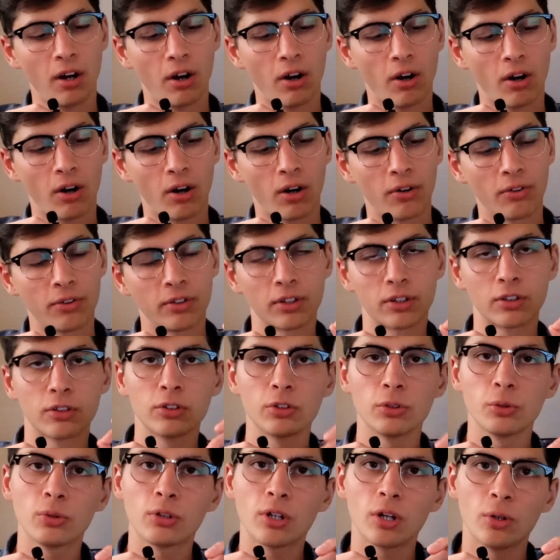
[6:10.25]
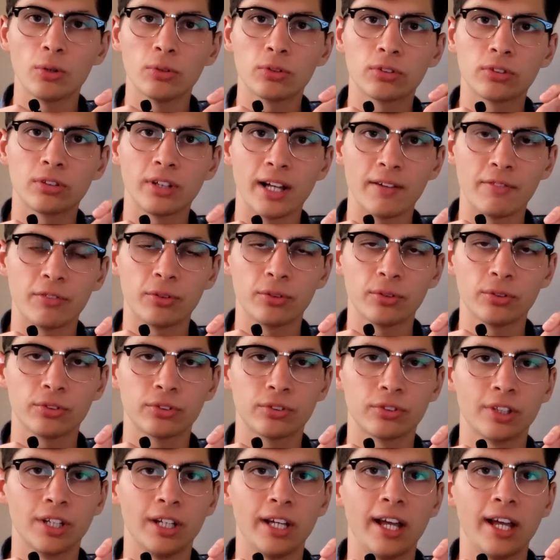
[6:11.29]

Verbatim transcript: are the glucose levels